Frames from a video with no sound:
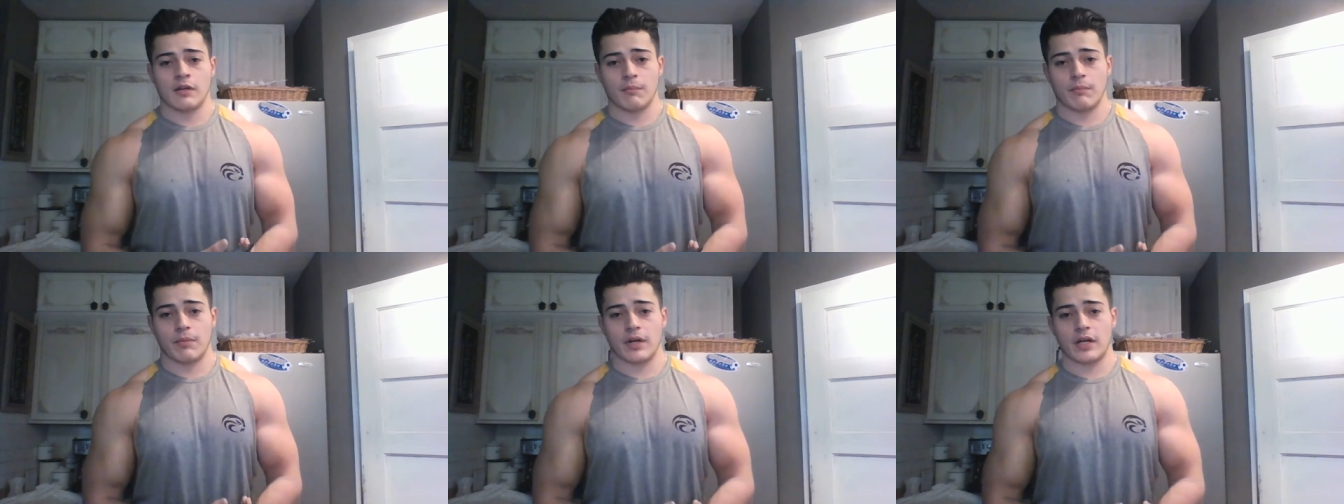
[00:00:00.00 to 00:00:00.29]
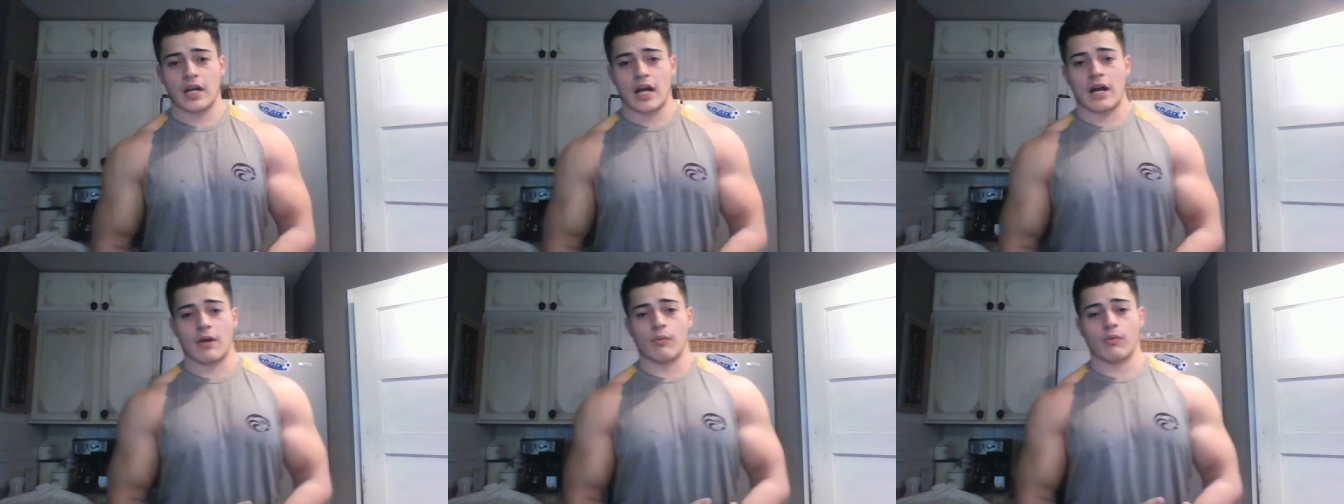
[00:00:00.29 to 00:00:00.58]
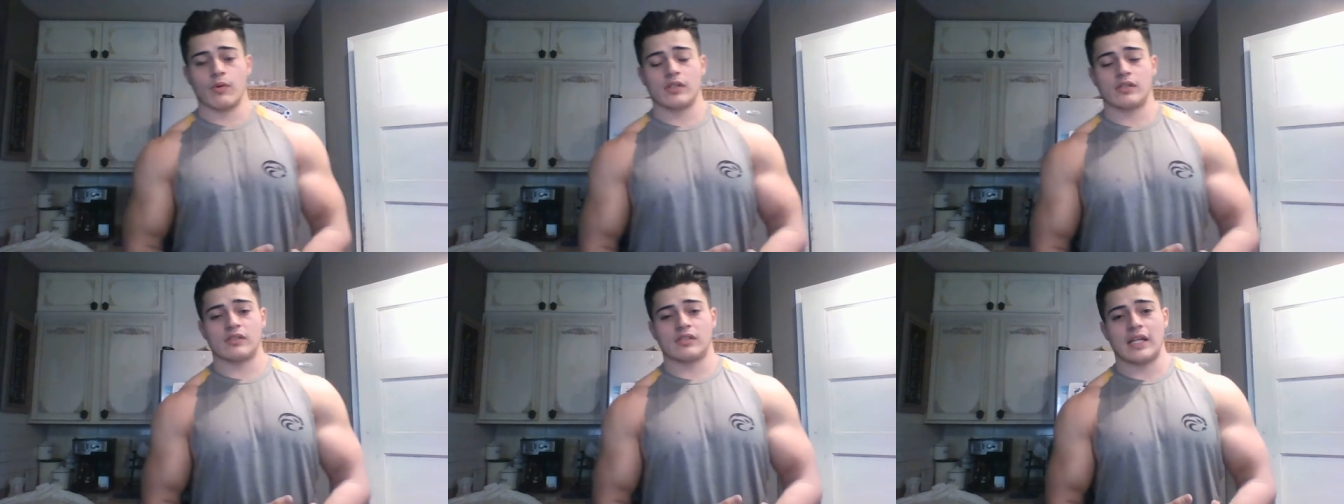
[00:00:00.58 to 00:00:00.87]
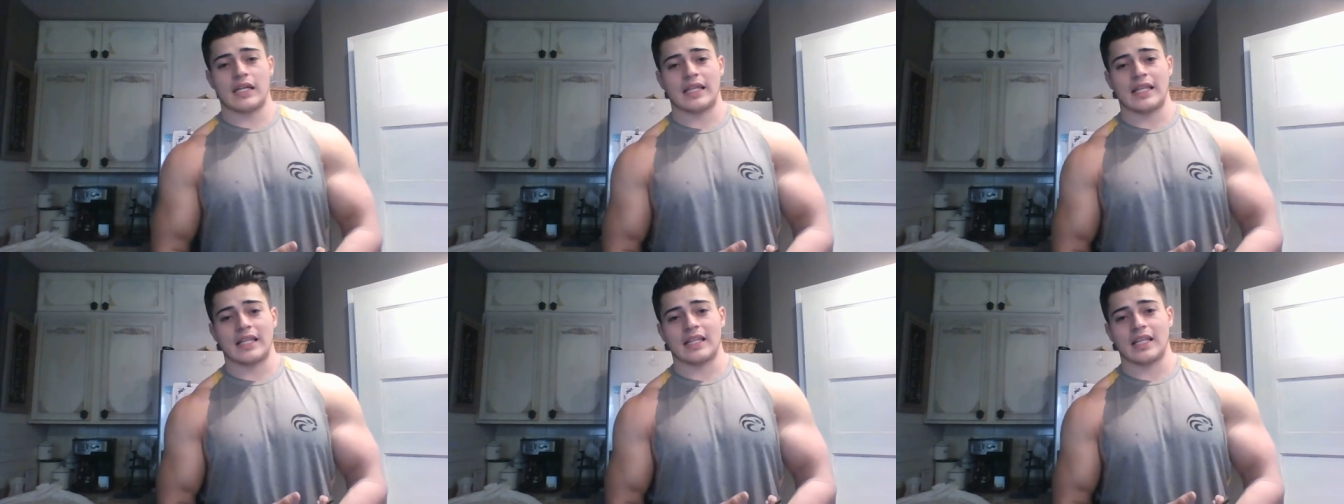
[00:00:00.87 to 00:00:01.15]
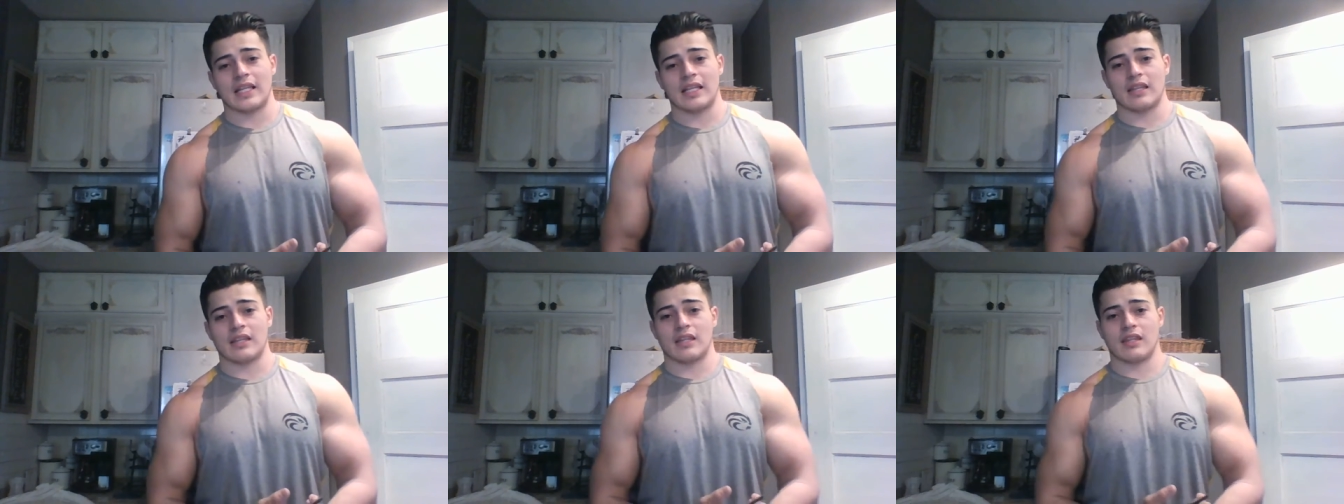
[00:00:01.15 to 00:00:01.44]
but I would say
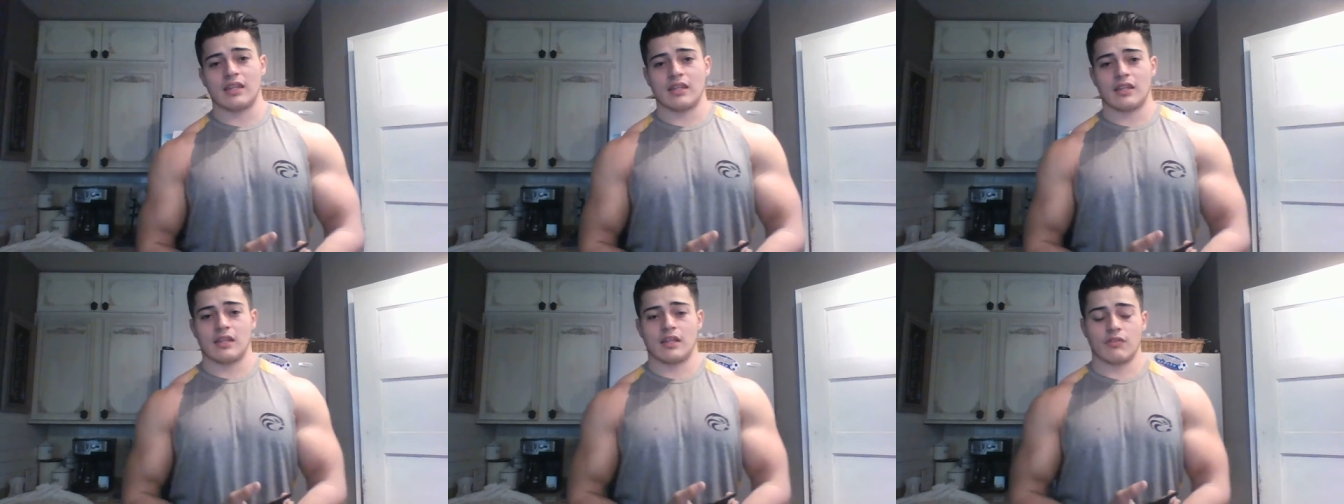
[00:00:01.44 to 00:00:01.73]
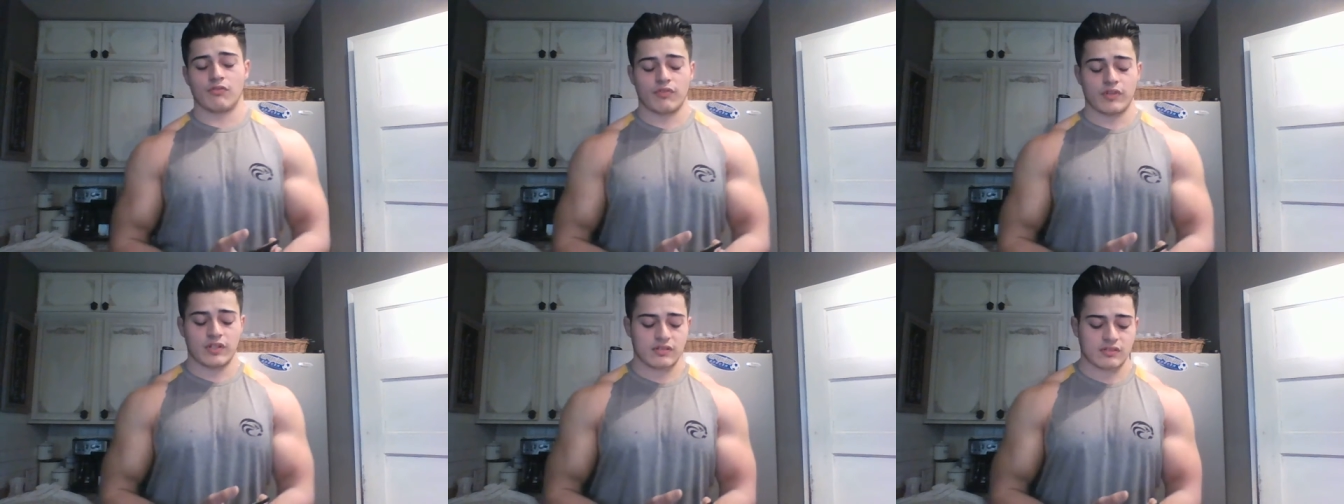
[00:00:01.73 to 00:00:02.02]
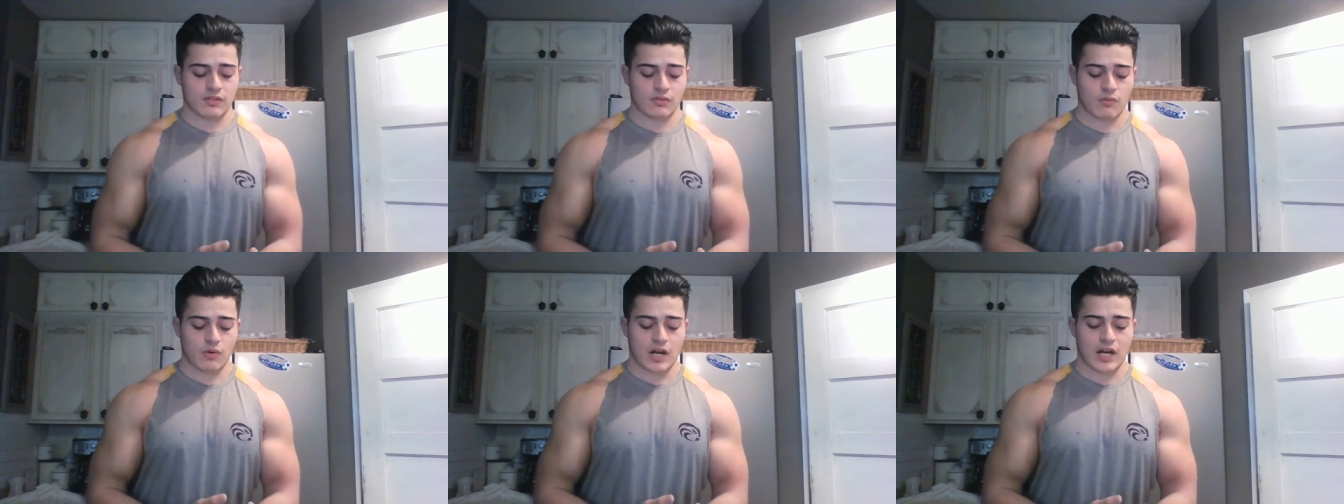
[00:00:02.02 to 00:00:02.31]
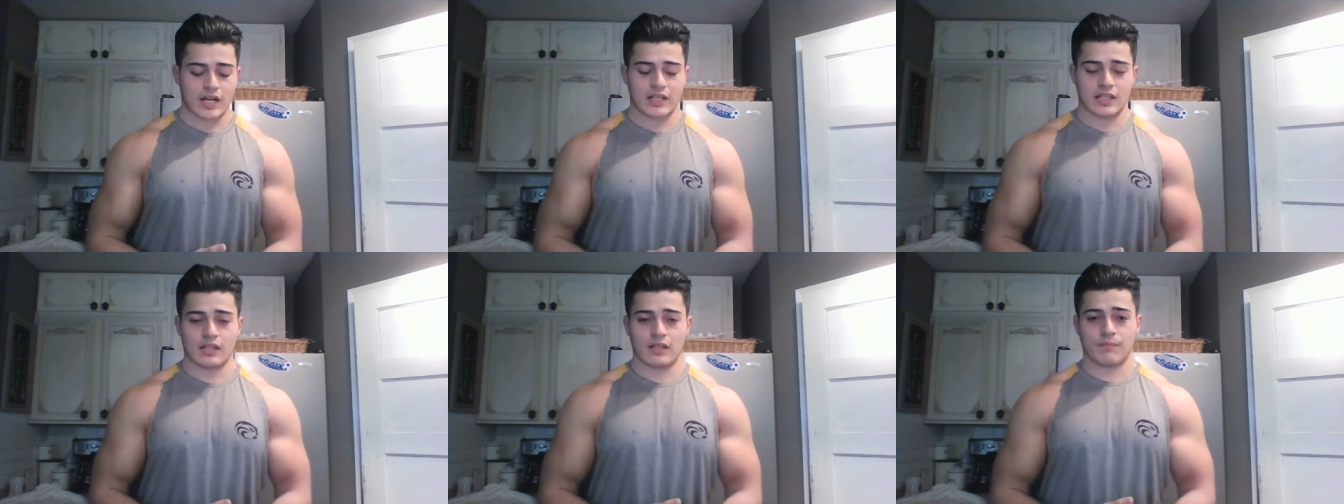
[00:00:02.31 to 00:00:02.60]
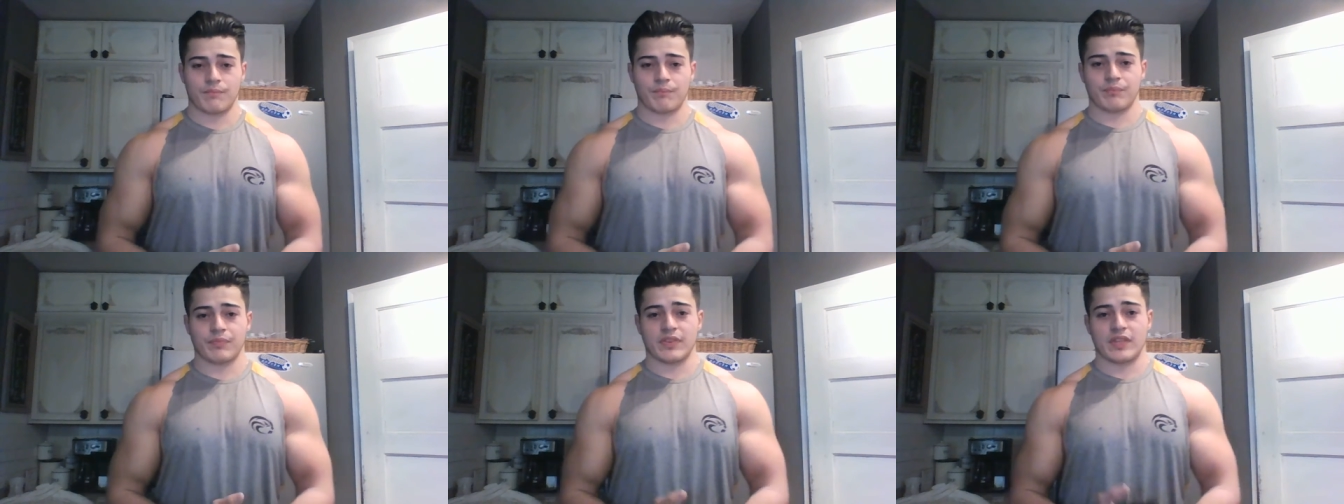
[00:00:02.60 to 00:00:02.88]
that the reason why